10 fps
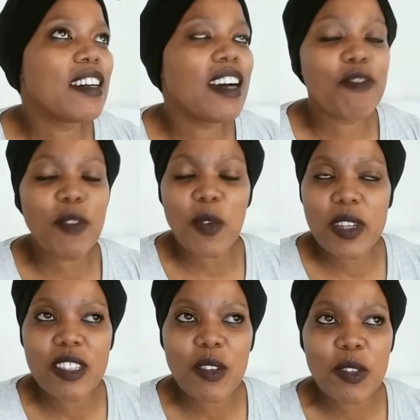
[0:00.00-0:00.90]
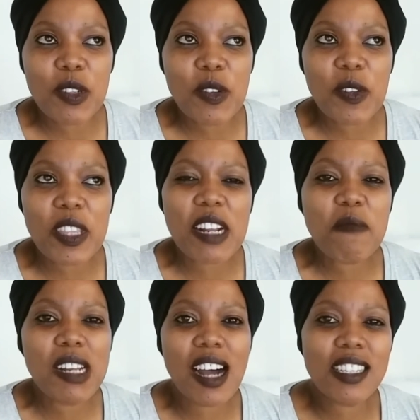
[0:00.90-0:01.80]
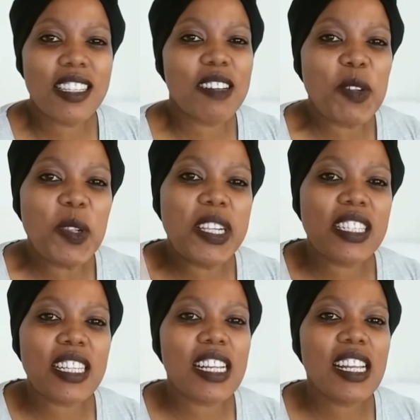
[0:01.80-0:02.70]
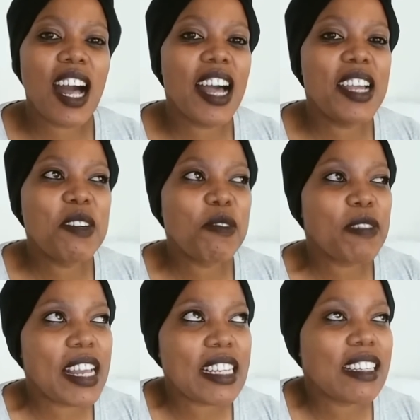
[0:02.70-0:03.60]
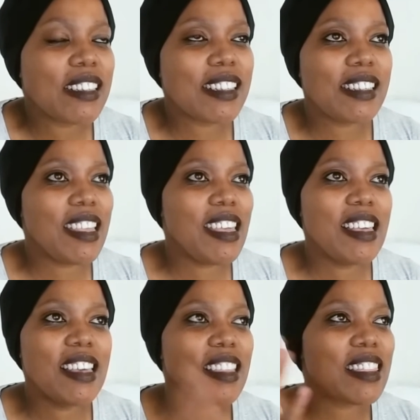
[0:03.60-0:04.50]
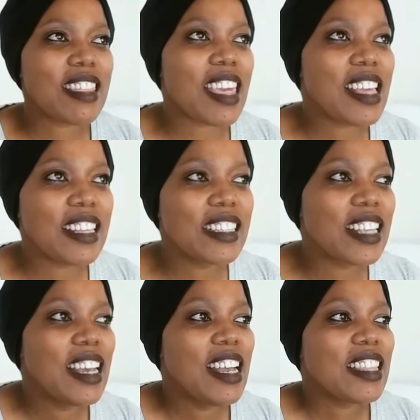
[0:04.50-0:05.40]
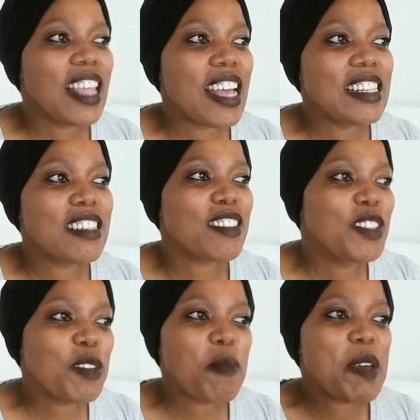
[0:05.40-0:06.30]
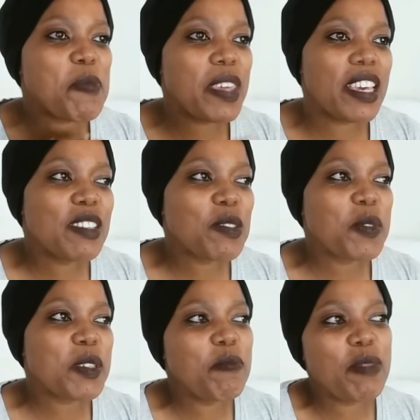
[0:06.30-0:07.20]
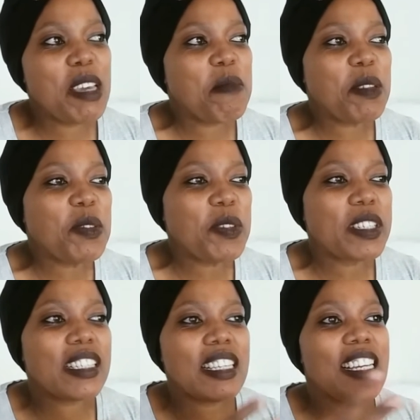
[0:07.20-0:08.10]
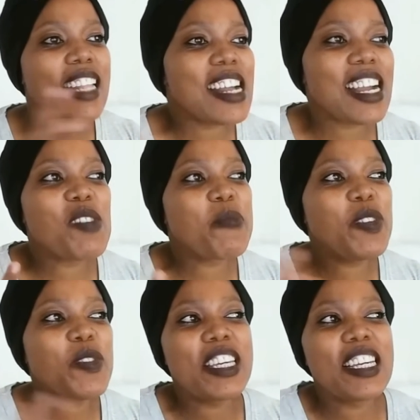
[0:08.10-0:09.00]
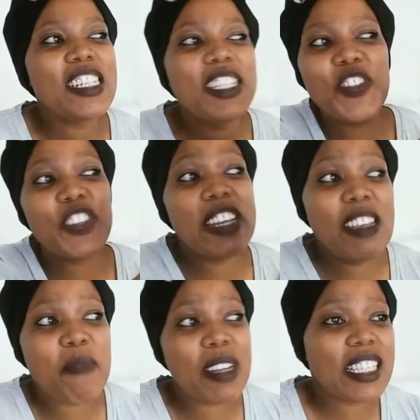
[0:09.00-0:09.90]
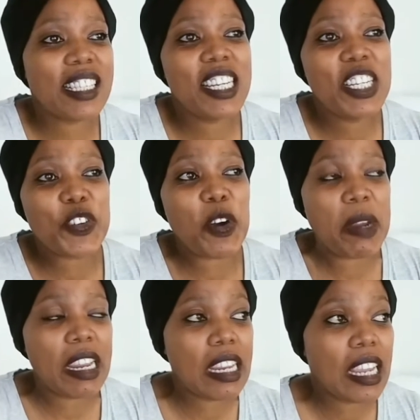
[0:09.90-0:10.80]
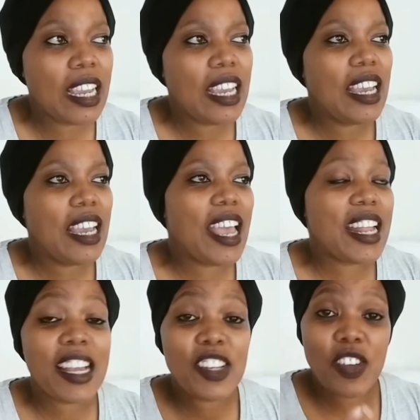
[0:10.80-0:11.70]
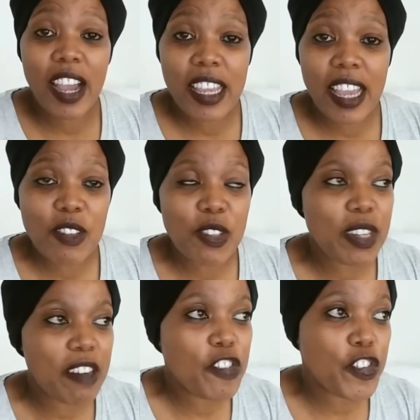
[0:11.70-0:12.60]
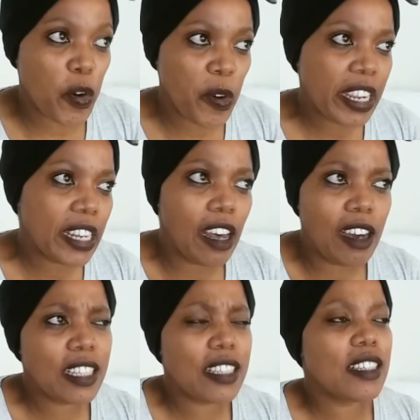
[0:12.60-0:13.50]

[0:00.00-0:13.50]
I've always also known that I'm an artist. I've always had an eye of, like, seeing things that my peers wouldn't be able to see. Like, I would be looking at a tree but see a drawing. And I used to love drawing a lot.